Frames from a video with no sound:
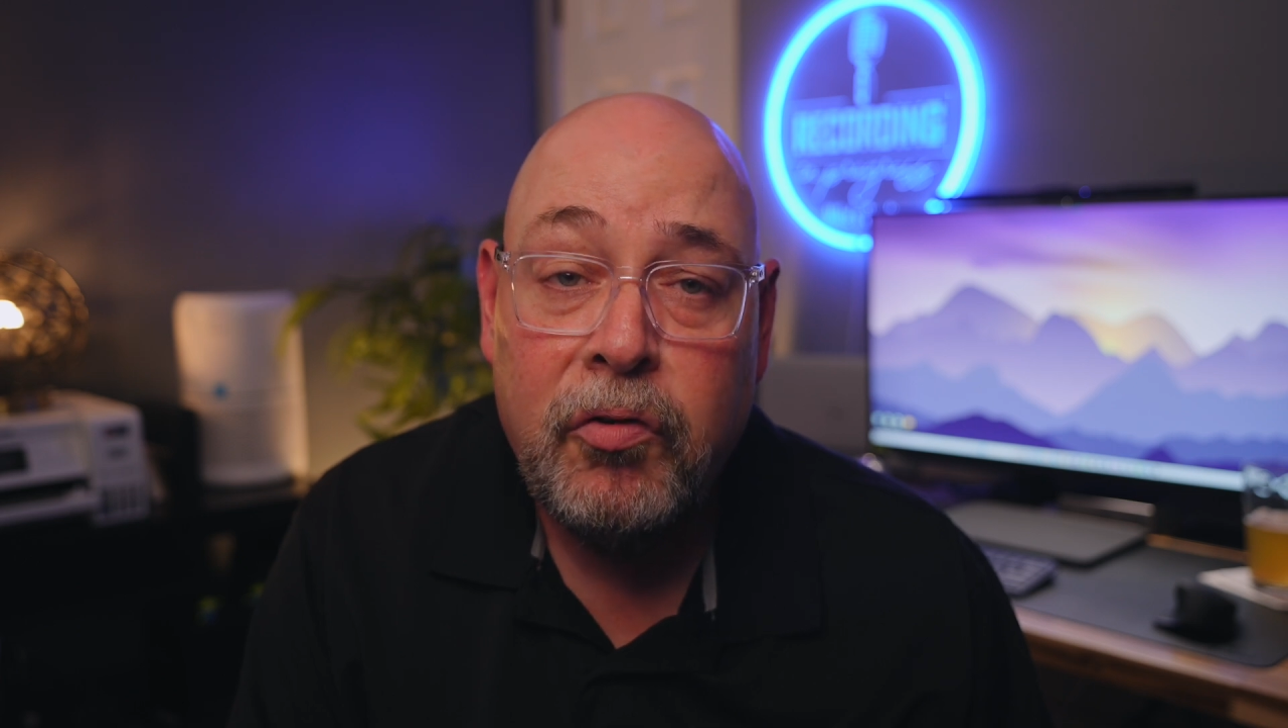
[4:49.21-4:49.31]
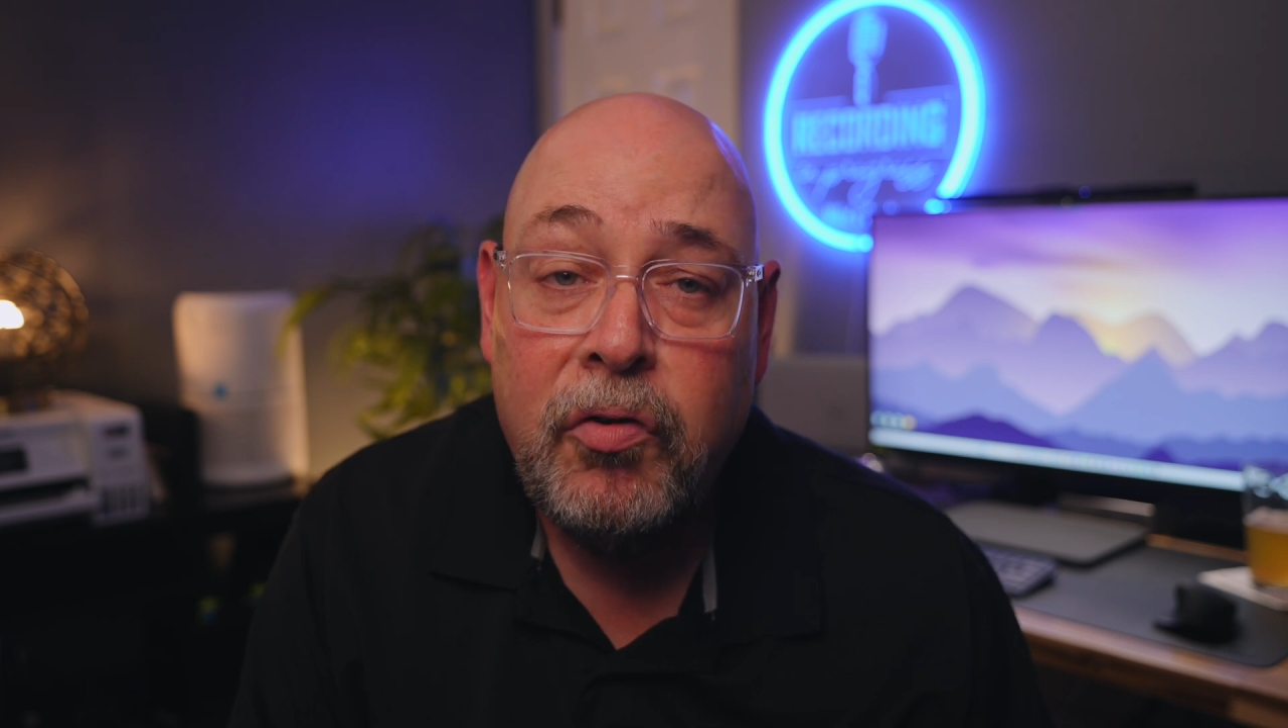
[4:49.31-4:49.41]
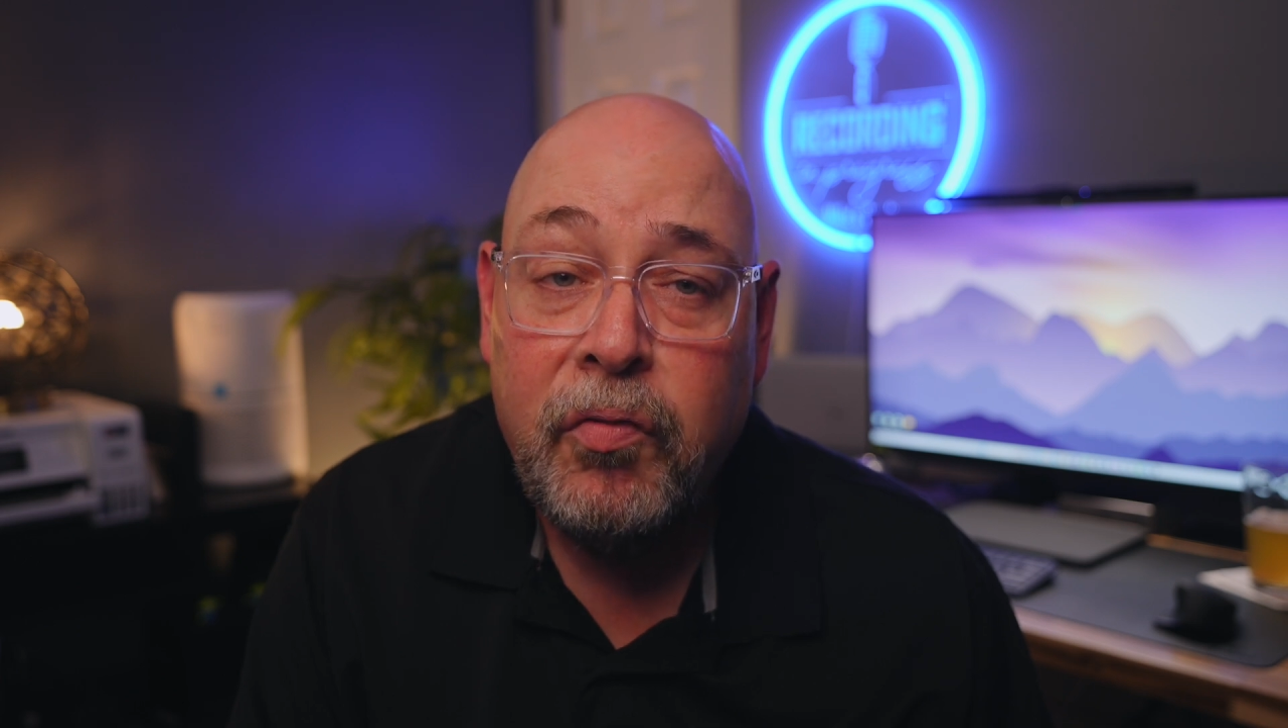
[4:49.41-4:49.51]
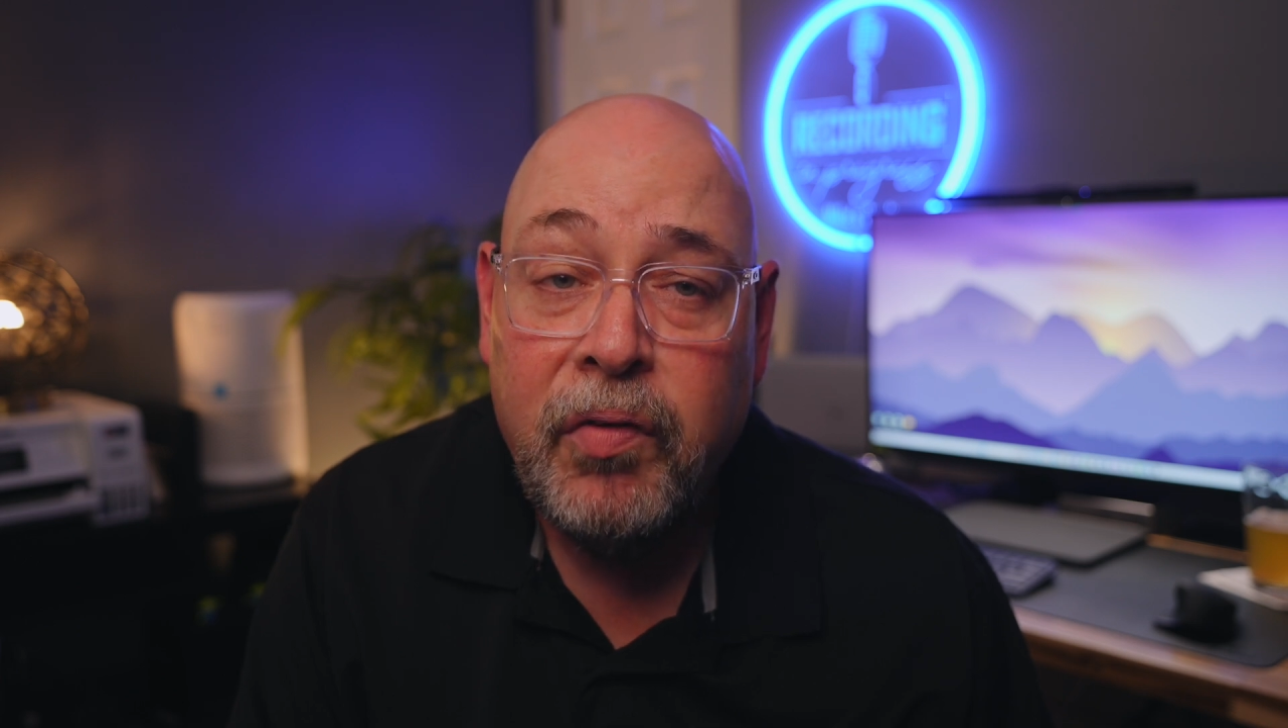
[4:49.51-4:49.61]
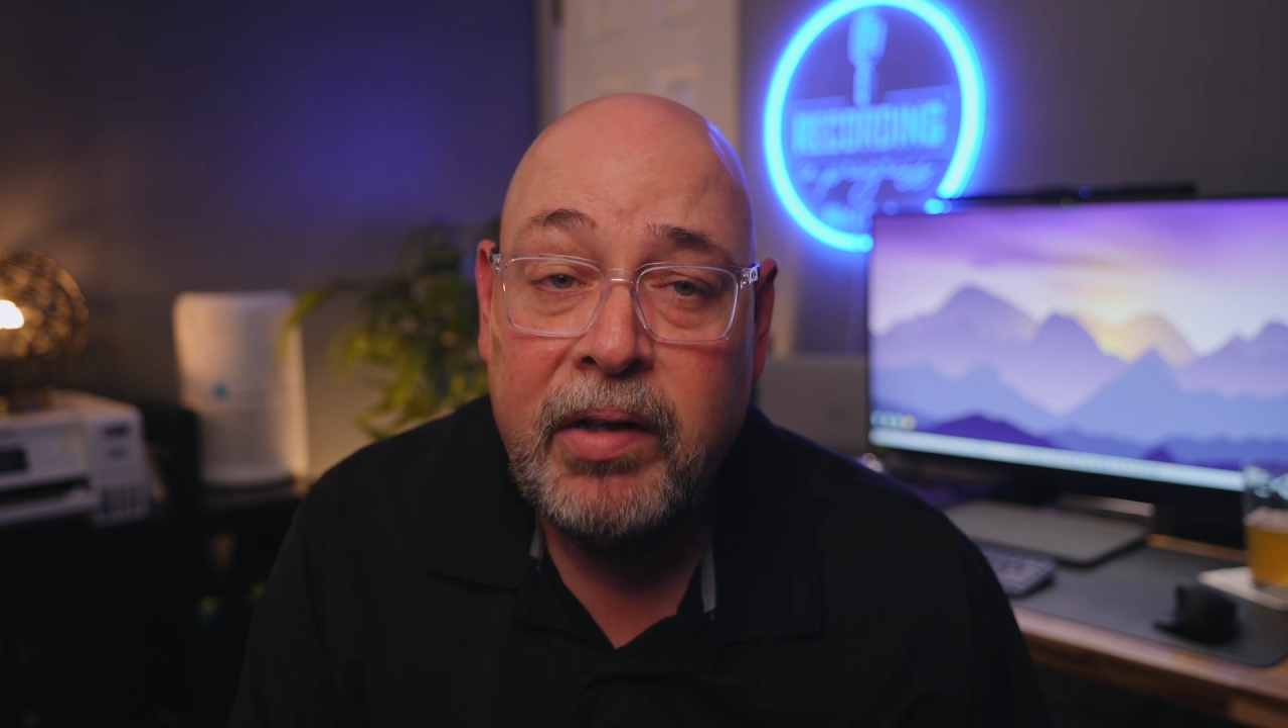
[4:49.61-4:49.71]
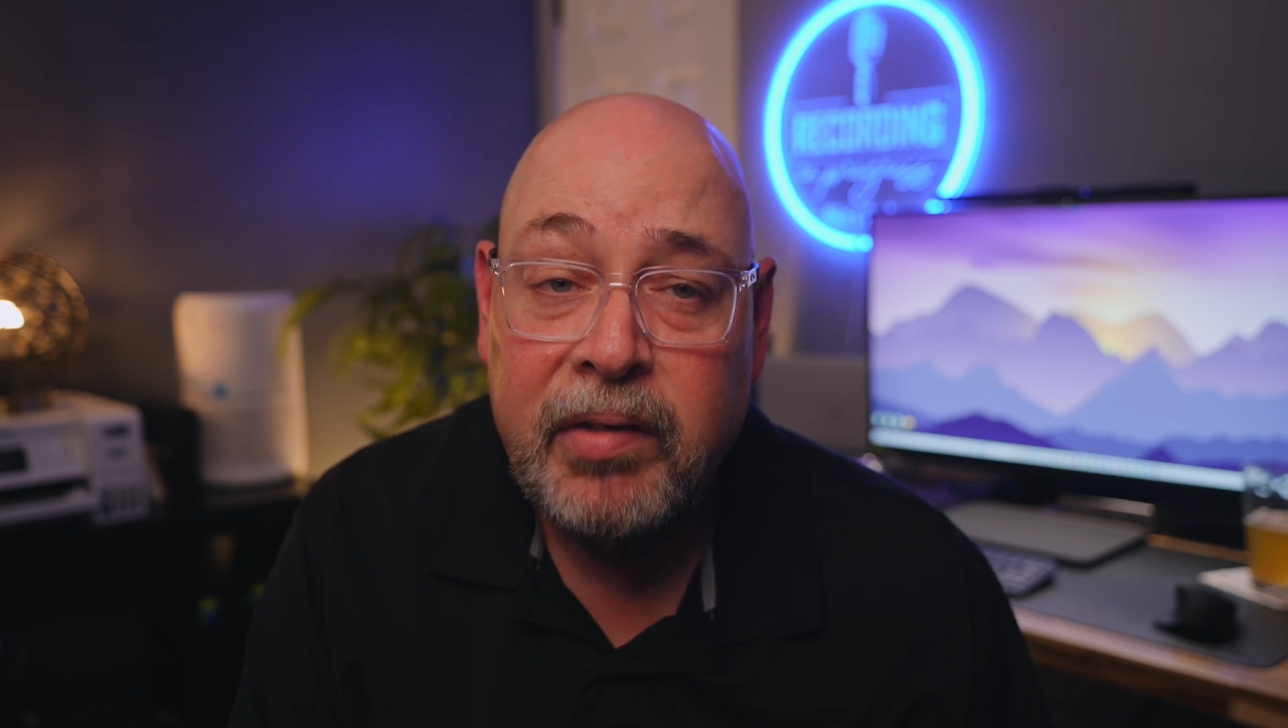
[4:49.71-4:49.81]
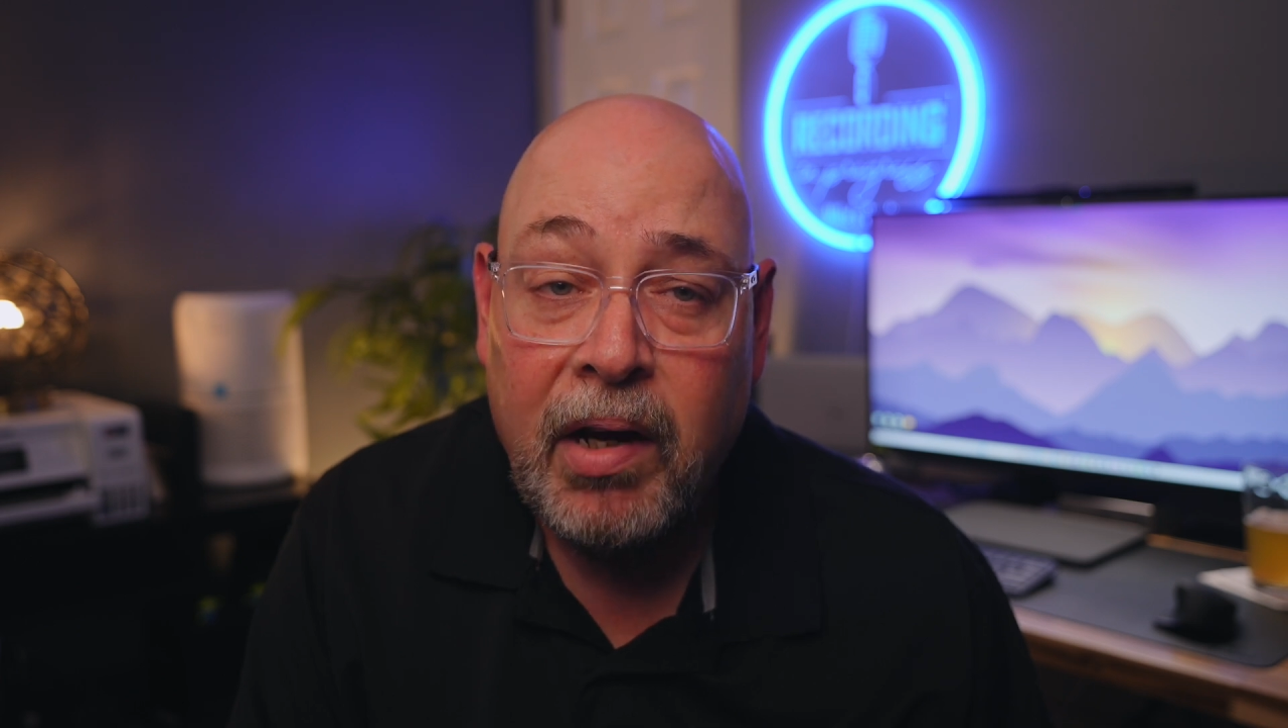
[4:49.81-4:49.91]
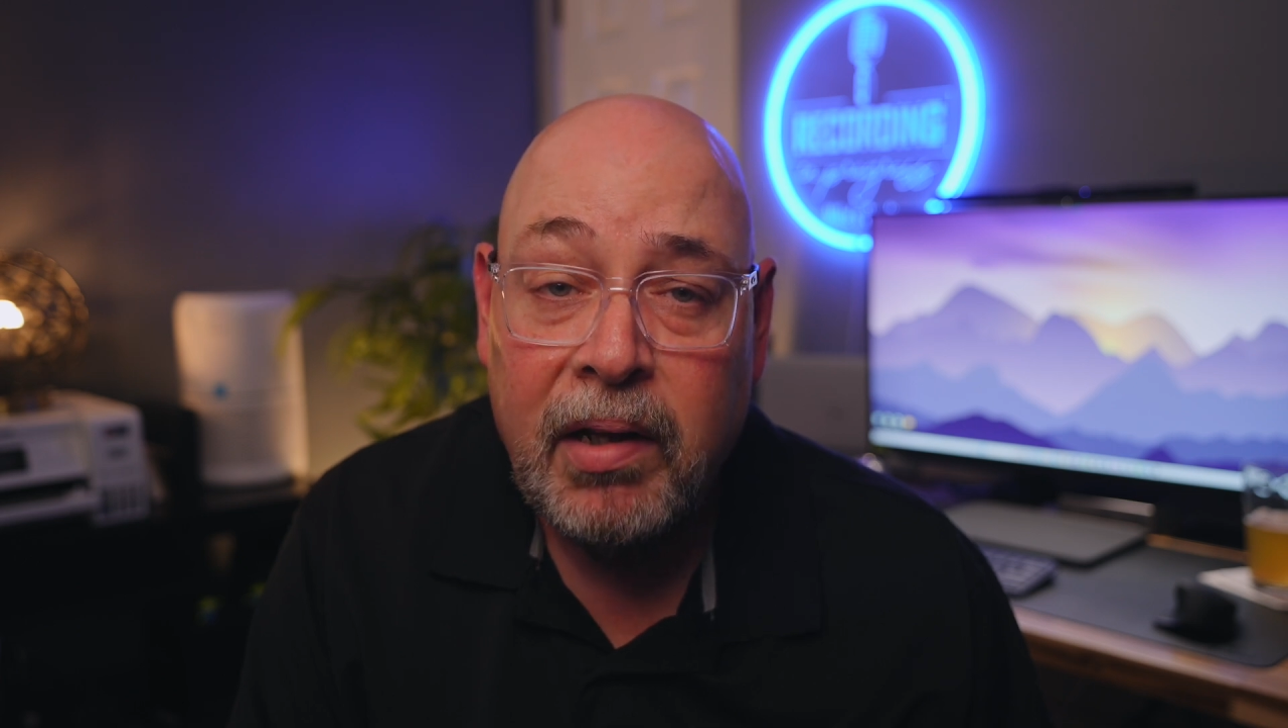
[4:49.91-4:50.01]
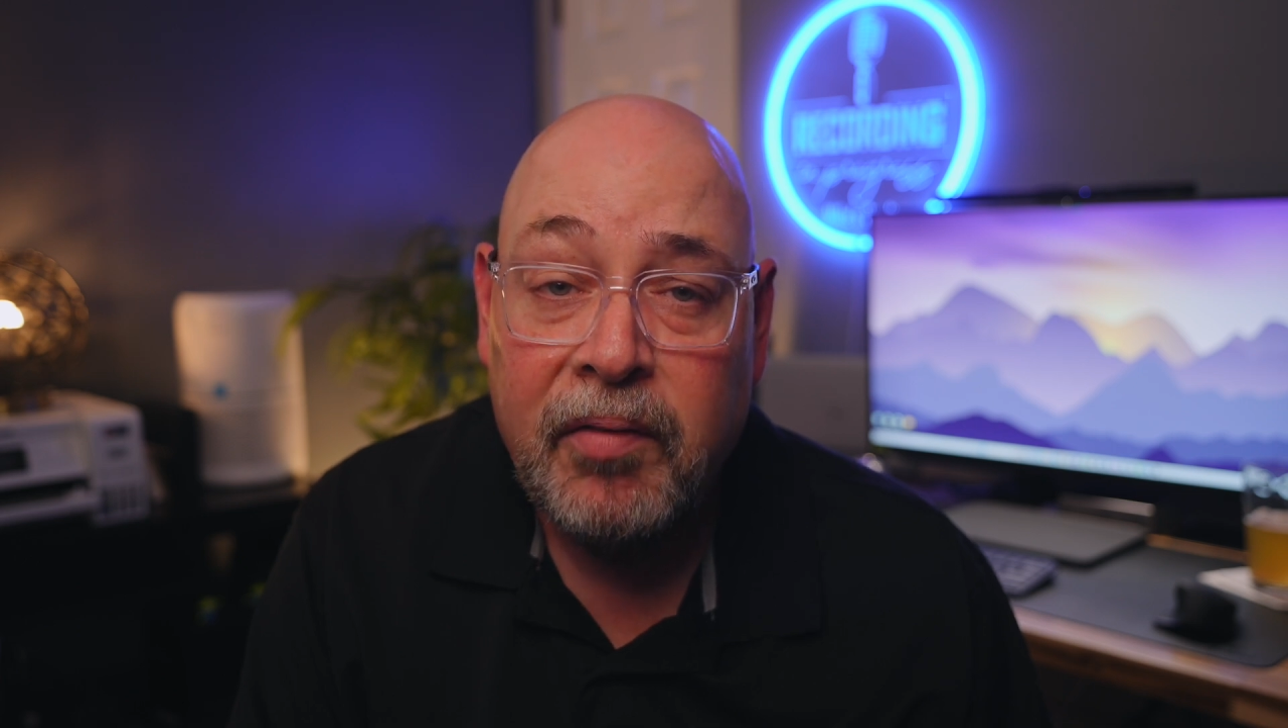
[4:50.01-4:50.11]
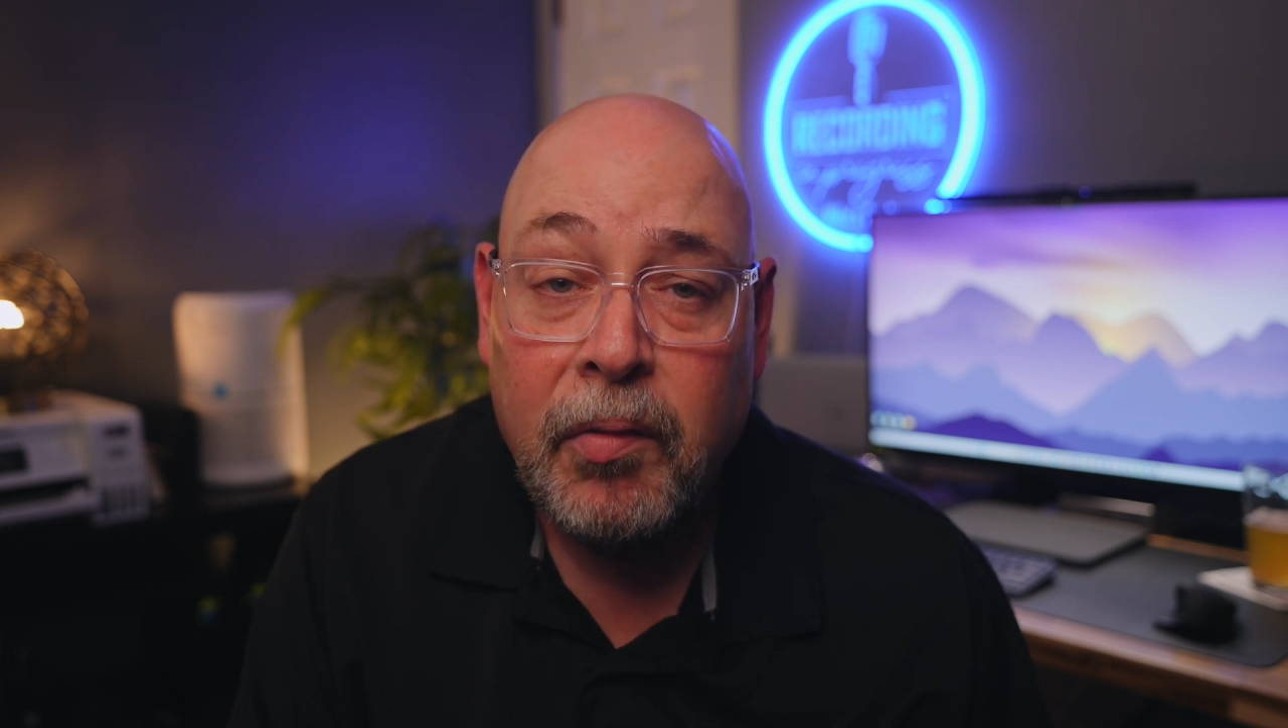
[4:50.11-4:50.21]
two-phase outlet